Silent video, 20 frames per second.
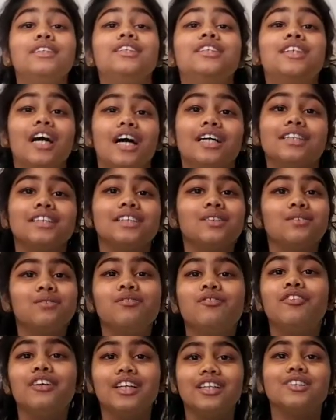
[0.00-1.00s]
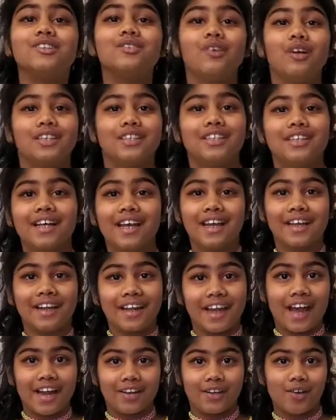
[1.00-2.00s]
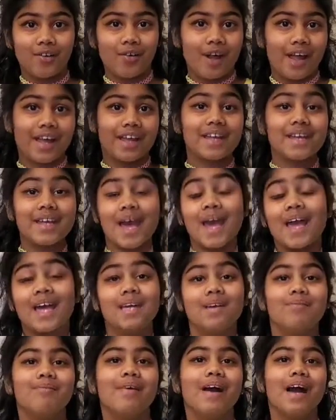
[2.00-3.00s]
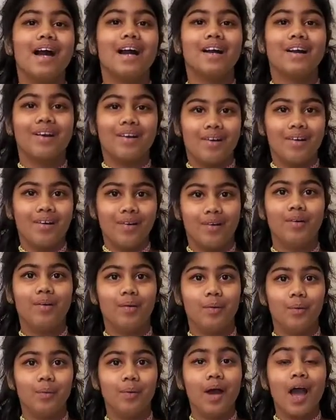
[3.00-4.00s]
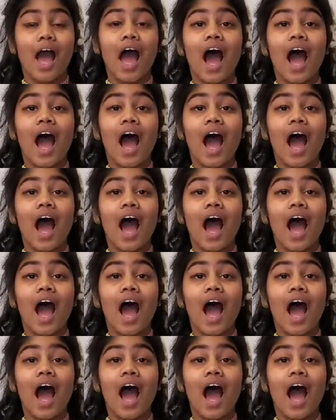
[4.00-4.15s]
Just finished watching Encanto and came back home.